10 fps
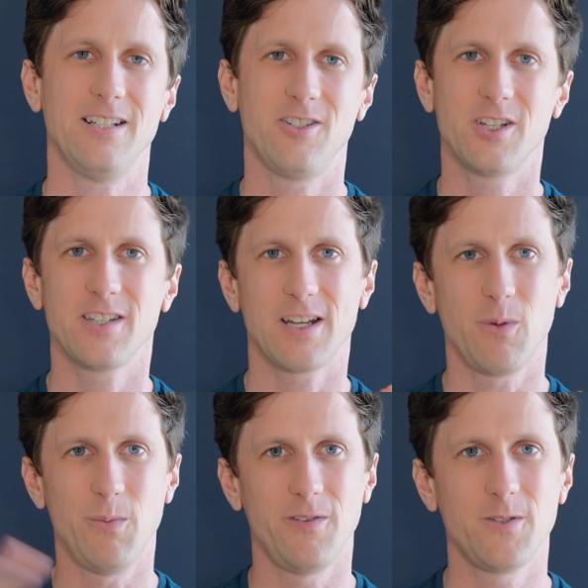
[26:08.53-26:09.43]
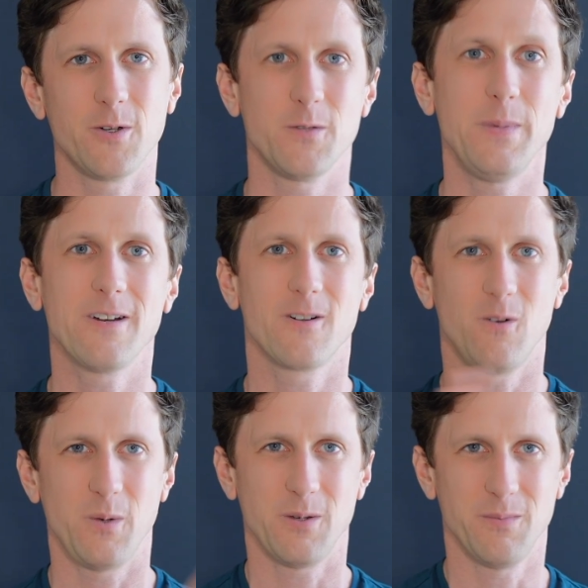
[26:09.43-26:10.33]
And just like we move towards
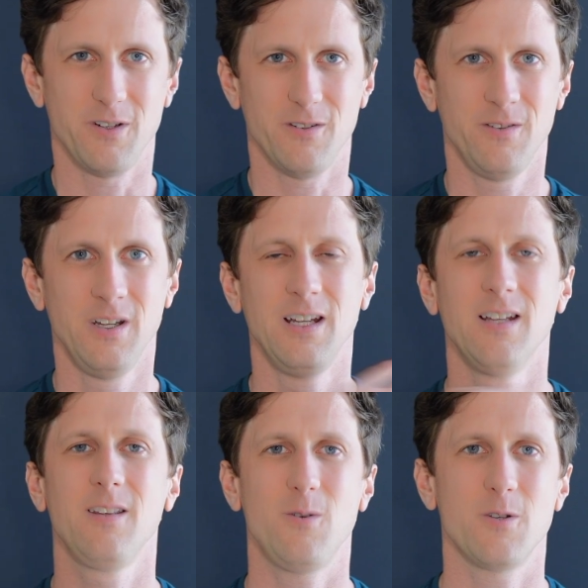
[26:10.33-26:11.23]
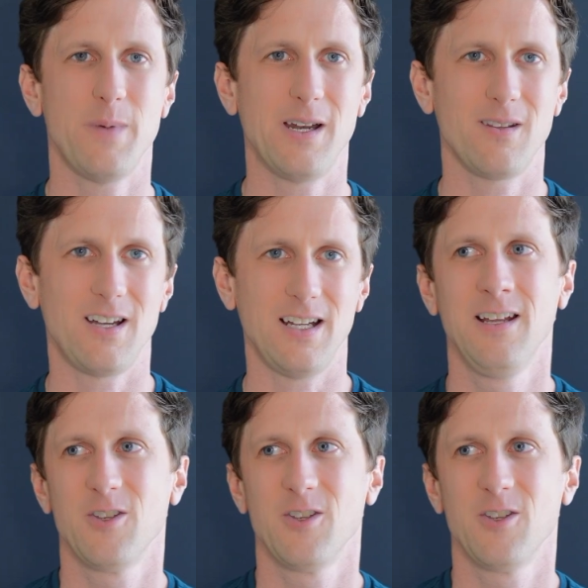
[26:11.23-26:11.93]
Pinnacle, we would move towards BetOnline.